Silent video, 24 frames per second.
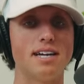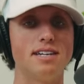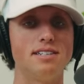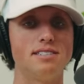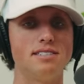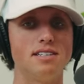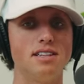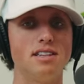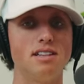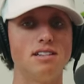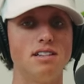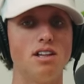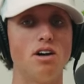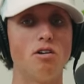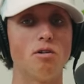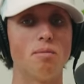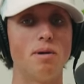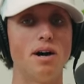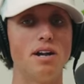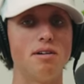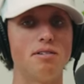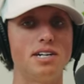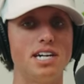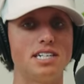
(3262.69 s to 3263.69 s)
his lower
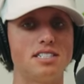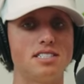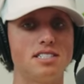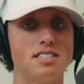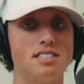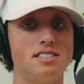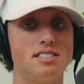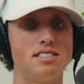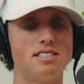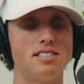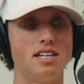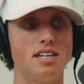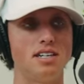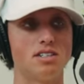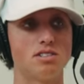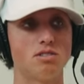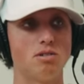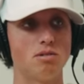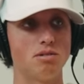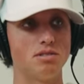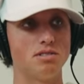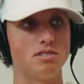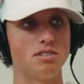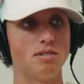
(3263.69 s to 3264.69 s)
body would actually sink
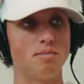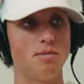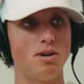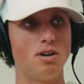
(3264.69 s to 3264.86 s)
towards the